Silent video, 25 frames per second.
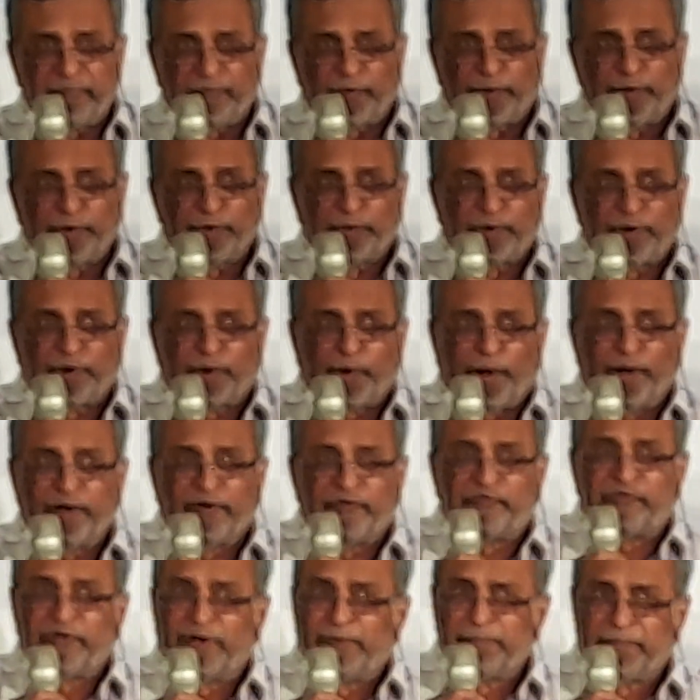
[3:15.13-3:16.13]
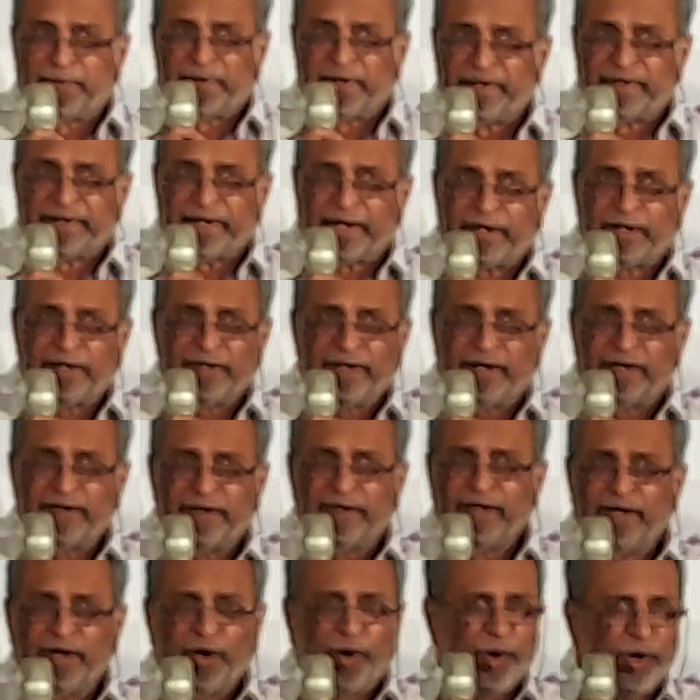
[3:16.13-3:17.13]
what you could call a film critic,
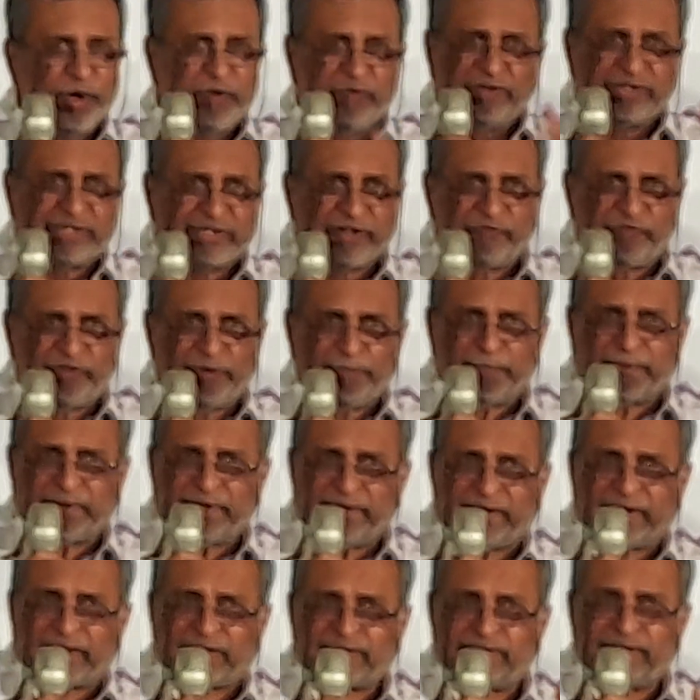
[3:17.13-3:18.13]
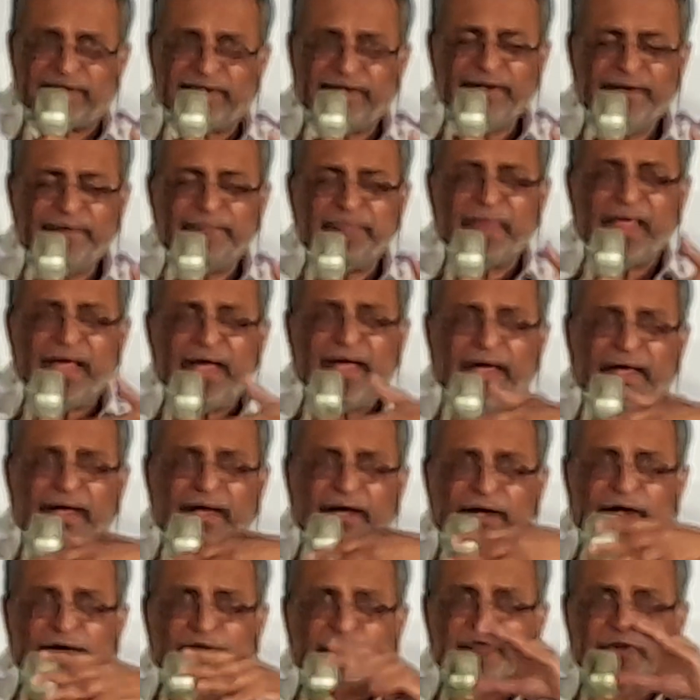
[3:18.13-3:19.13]
all of us are film critics here,
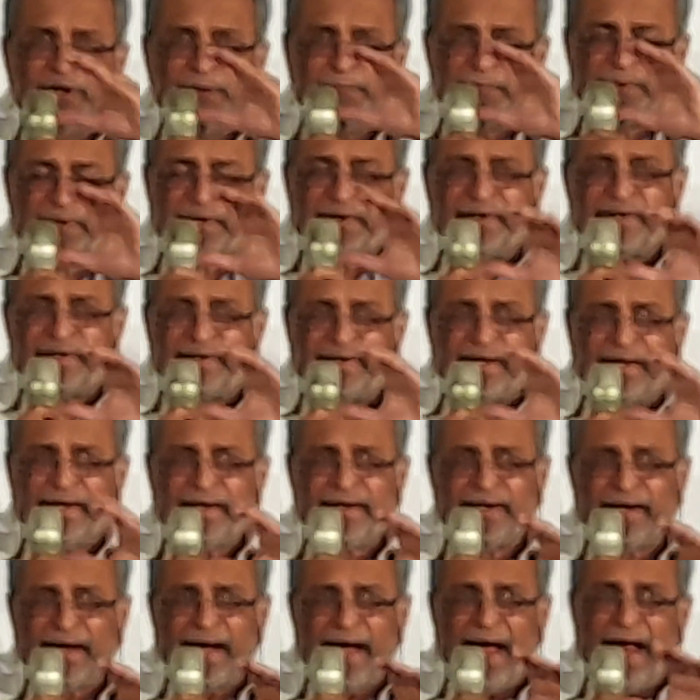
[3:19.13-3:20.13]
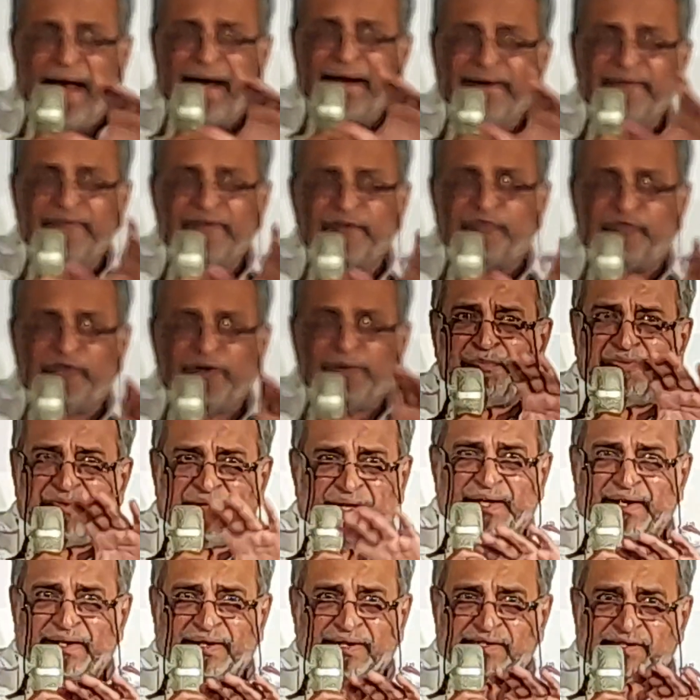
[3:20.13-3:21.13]
film critic and the film
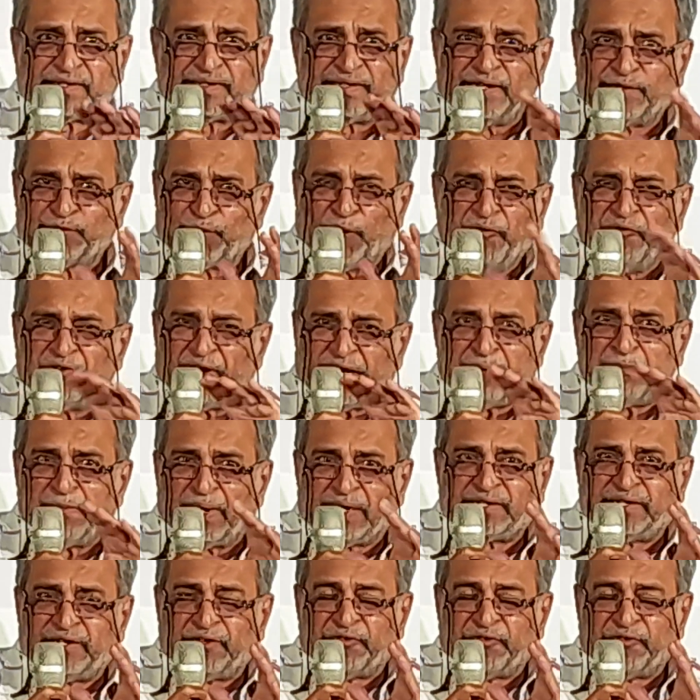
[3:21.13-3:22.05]
theorist. There's not very much